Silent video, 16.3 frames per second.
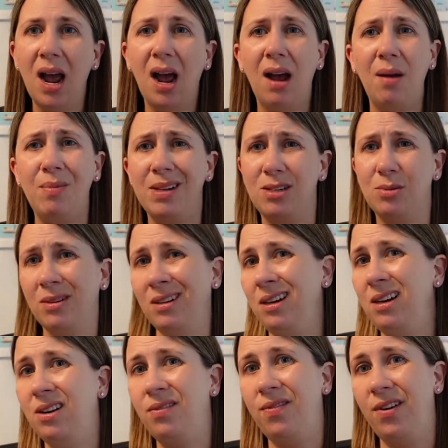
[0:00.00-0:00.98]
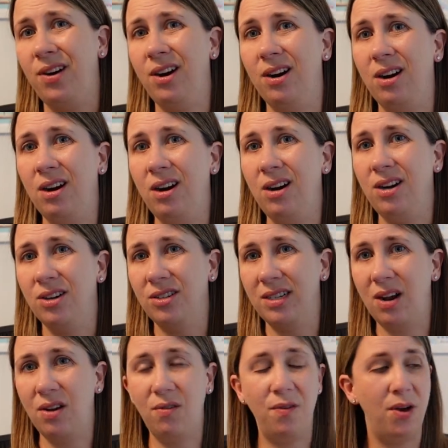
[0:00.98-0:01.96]
That's really good for your
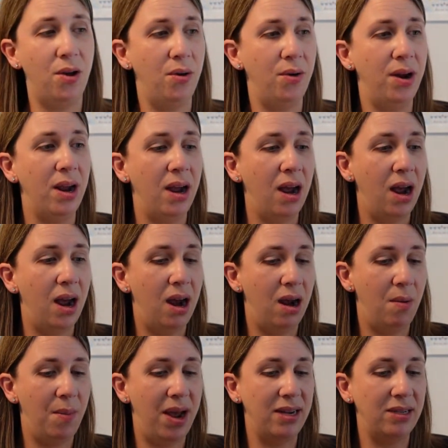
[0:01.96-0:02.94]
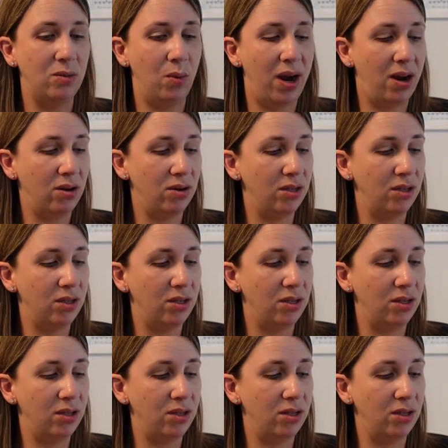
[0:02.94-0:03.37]
cell phone as well.